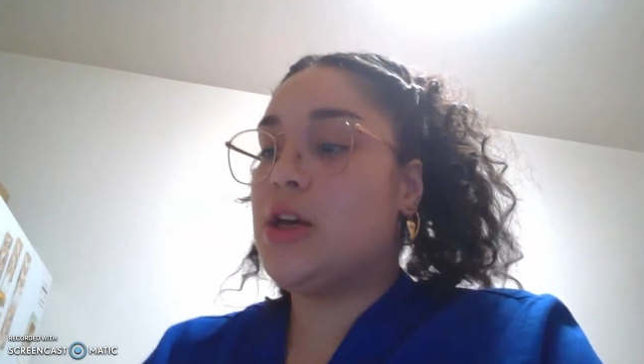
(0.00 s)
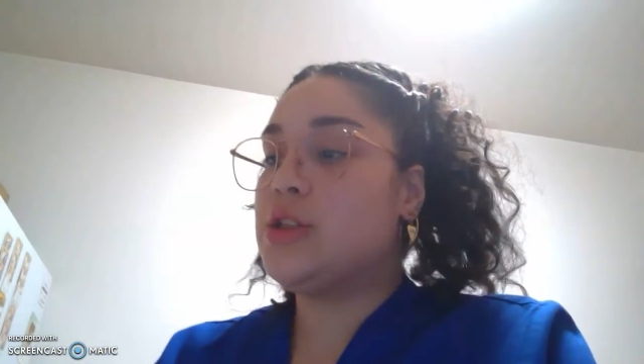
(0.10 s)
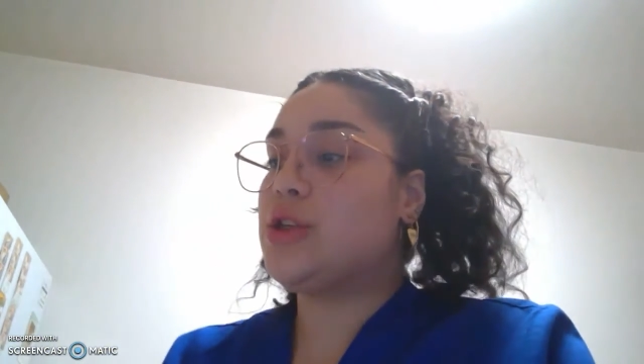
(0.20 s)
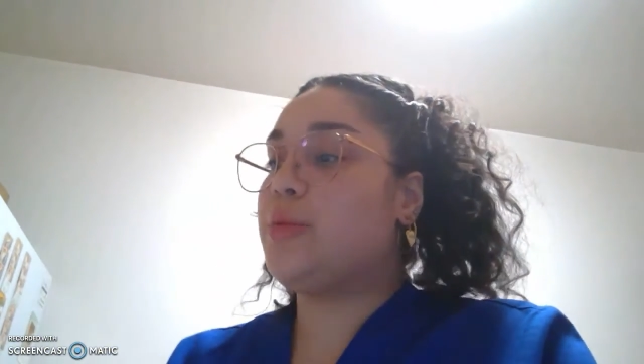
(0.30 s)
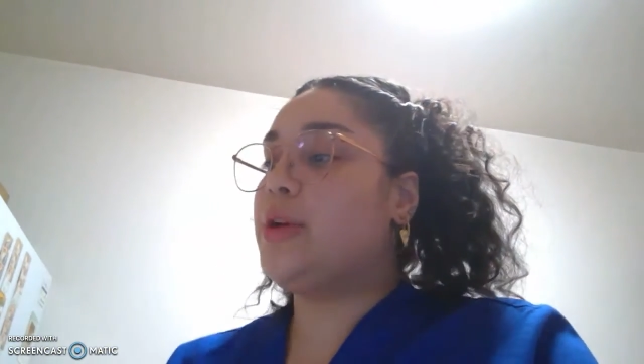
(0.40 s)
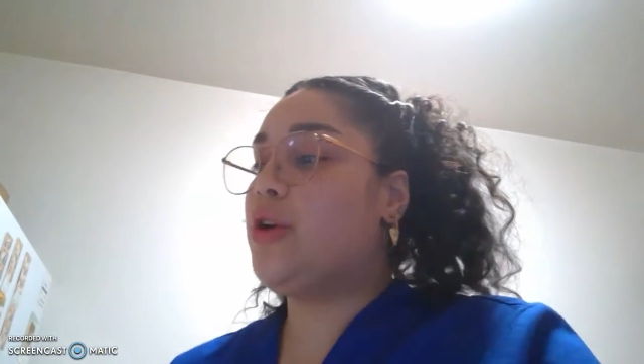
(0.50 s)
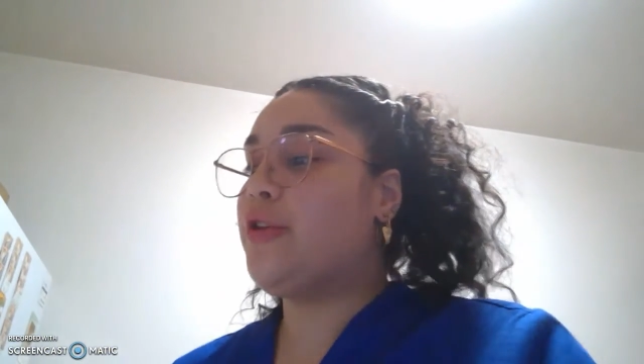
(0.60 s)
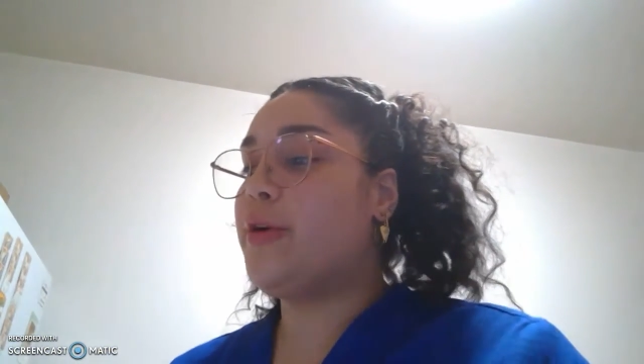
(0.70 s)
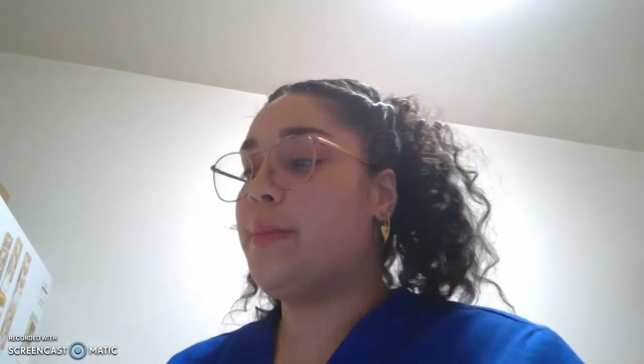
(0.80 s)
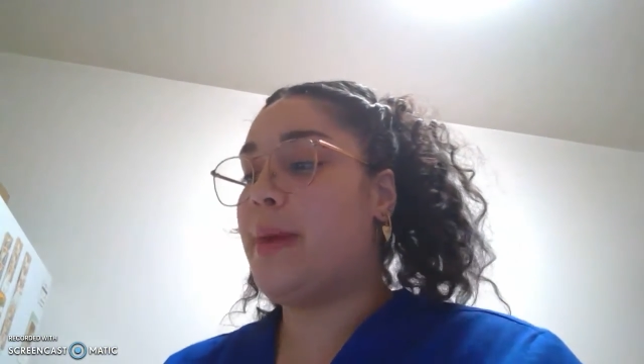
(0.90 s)
So we know
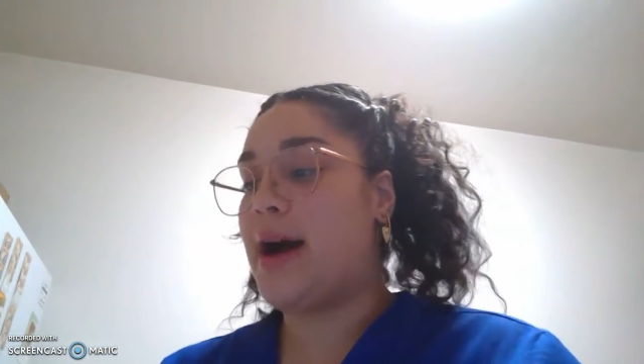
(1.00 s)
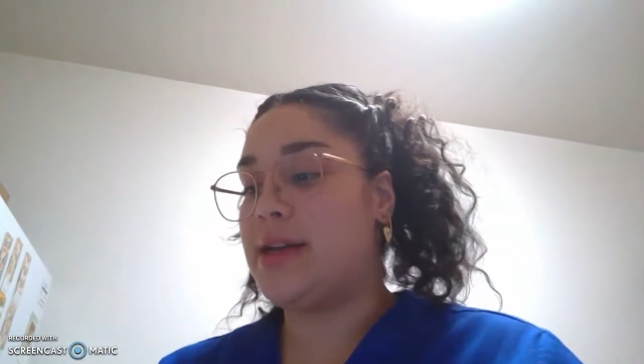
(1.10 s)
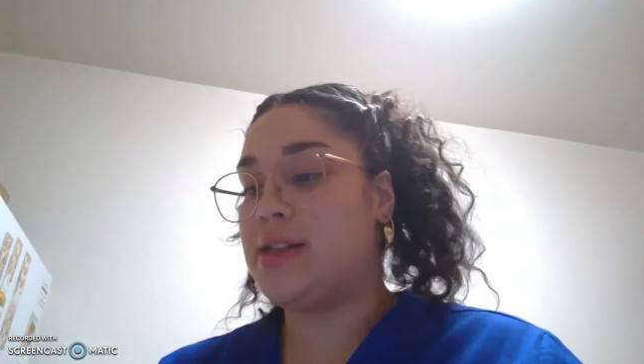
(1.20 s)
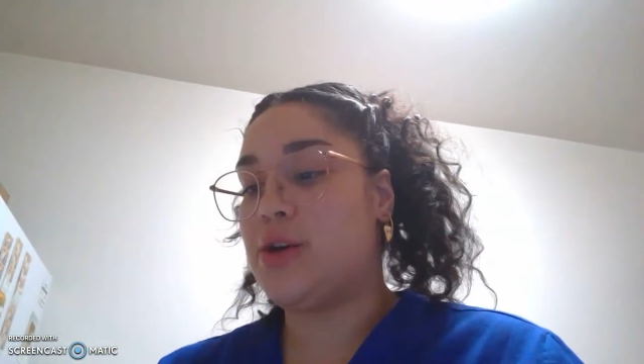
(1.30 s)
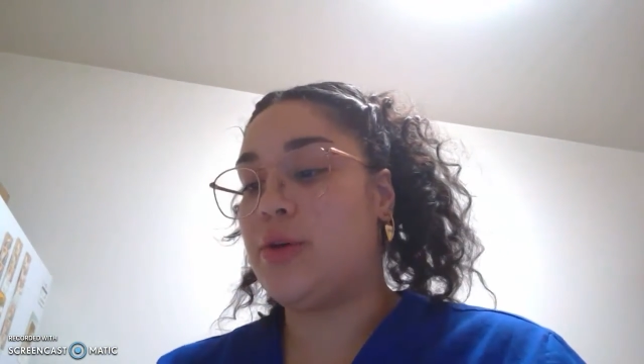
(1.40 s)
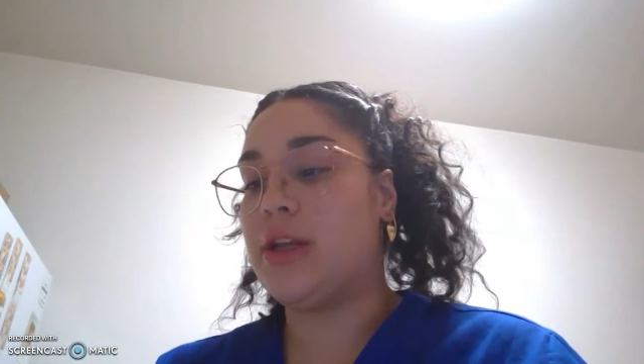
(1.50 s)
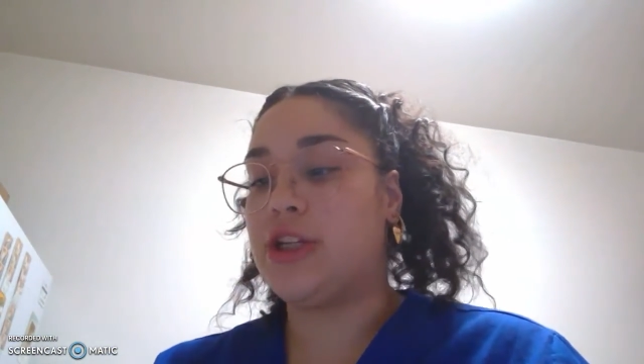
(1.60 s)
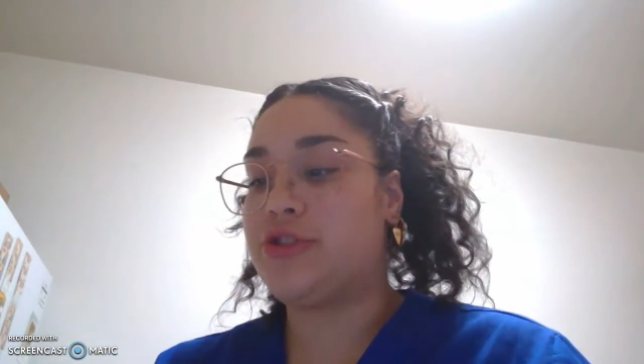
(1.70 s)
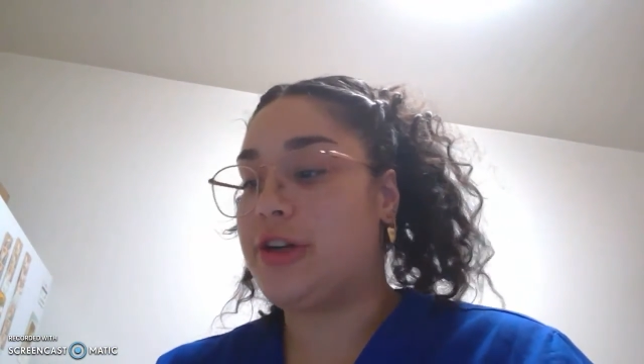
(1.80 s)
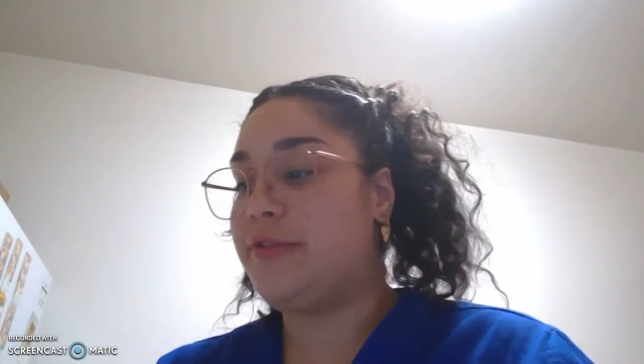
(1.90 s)
the
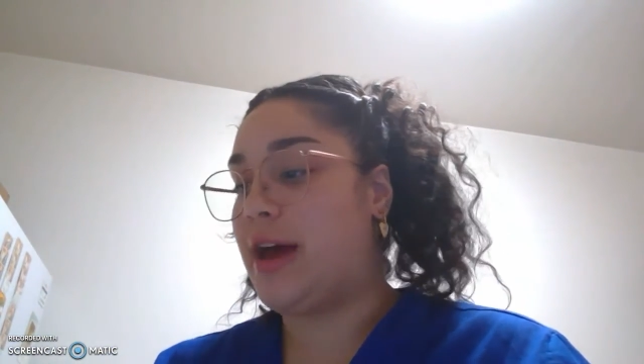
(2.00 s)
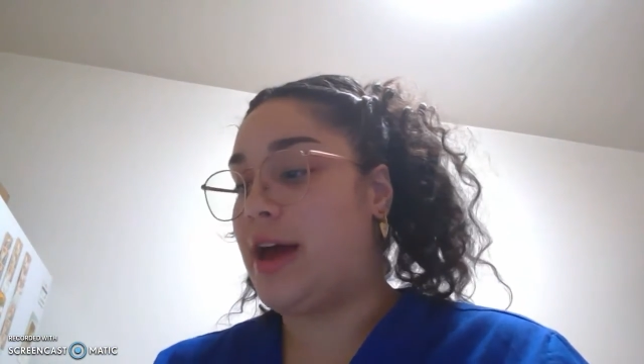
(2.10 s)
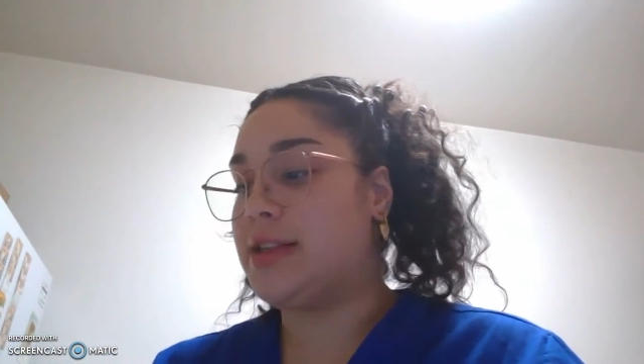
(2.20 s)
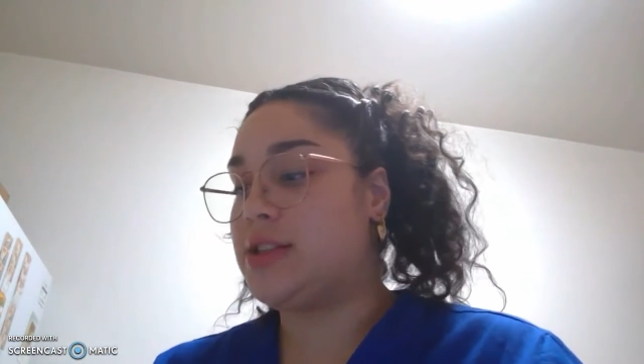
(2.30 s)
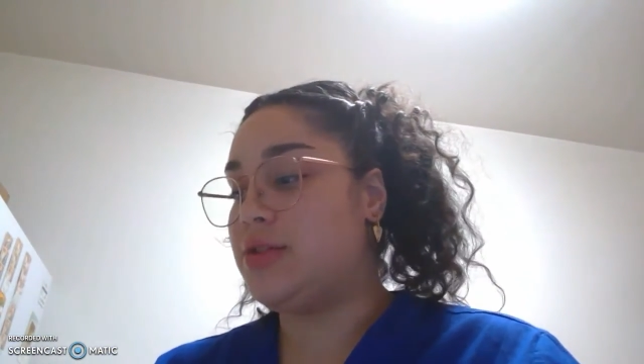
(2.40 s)
piezoelectric effect